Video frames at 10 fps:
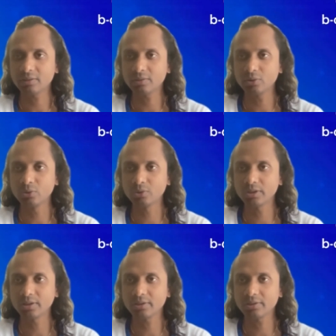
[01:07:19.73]
Do you
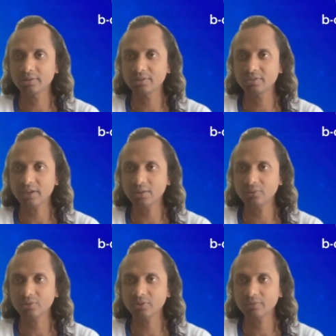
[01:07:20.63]
think this kind of
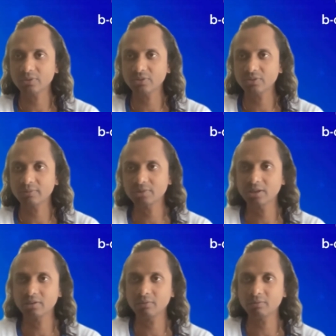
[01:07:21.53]
stuff is
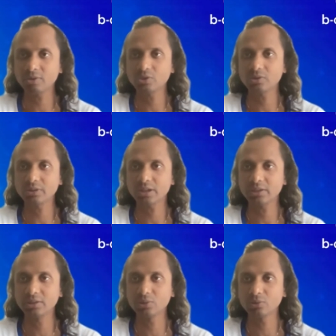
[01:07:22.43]
something we should get
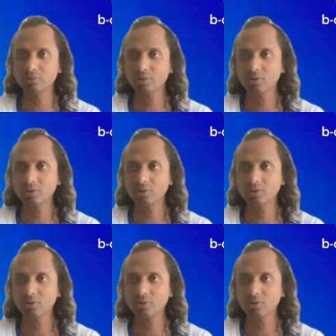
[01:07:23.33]
into